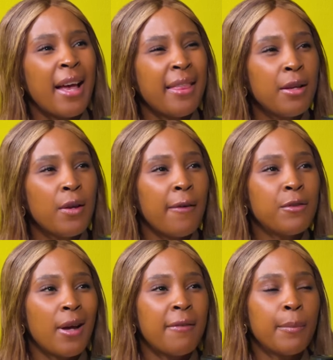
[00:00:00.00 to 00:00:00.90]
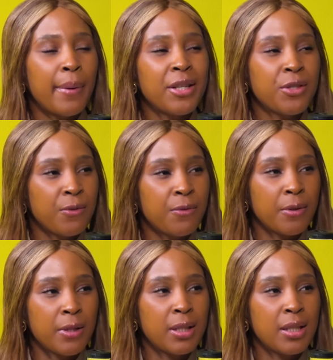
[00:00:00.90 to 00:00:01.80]
I think you have to have a passion
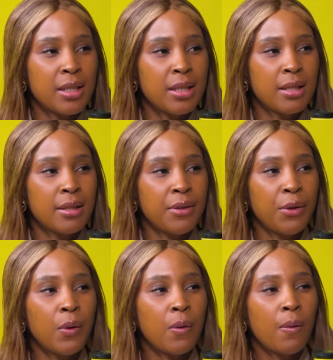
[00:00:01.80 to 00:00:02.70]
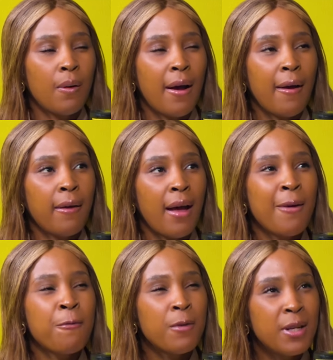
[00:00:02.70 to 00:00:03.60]
for it. You know, I, I
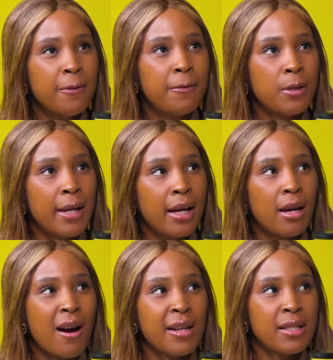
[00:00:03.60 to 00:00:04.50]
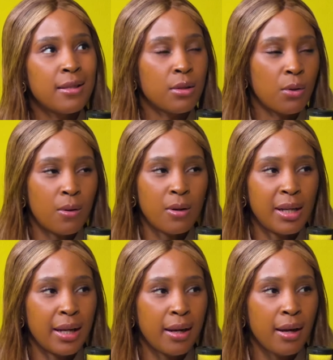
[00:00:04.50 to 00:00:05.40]
really feel like art is a
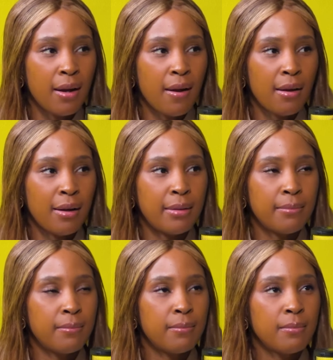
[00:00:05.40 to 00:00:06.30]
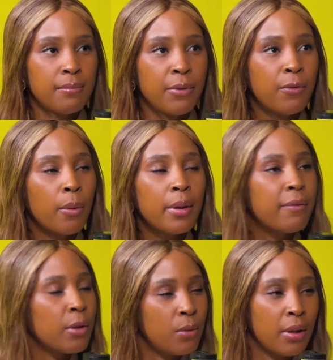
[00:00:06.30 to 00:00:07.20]
calling. Um, before we
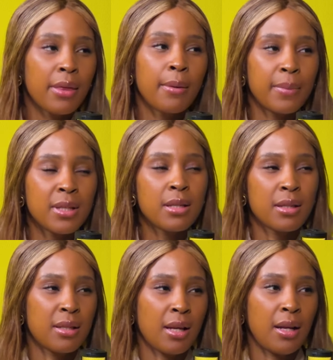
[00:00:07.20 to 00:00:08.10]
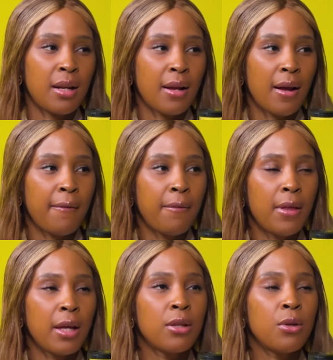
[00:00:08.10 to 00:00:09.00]
even look at the business side, I feel
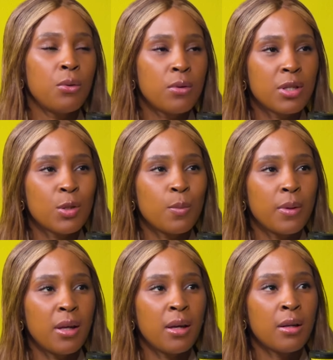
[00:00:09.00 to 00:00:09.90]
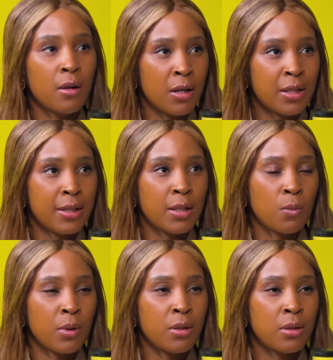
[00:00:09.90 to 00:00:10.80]
like you just being an artist
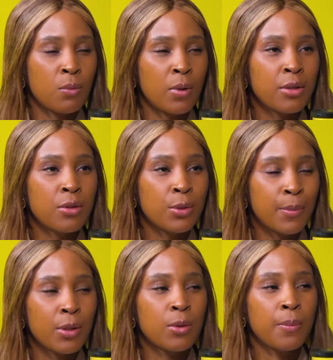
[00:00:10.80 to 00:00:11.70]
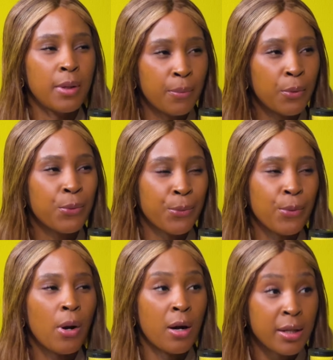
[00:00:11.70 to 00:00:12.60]
and want want to speak to people
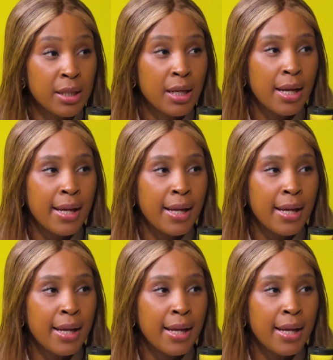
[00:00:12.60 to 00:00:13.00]
through art